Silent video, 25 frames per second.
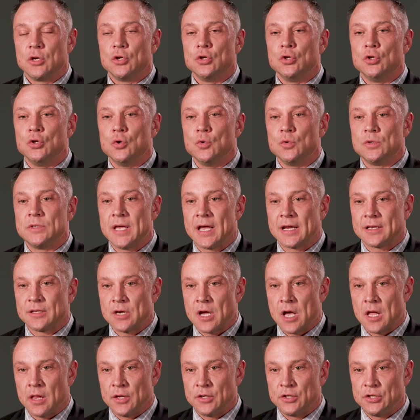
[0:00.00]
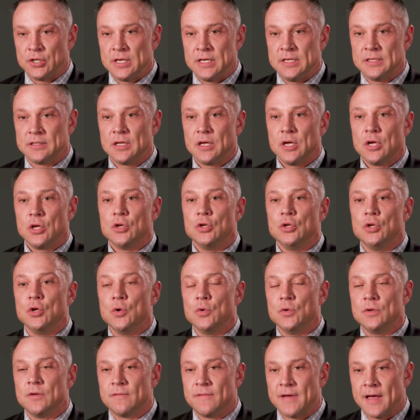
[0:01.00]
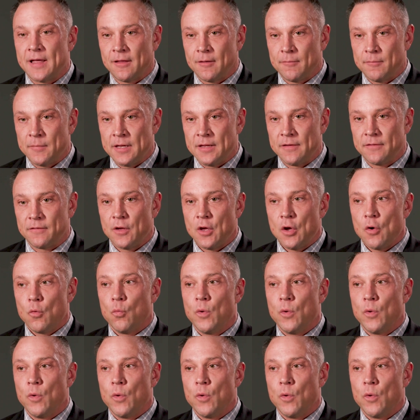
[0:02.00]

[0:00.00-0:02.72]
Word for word: new technologies, new developments.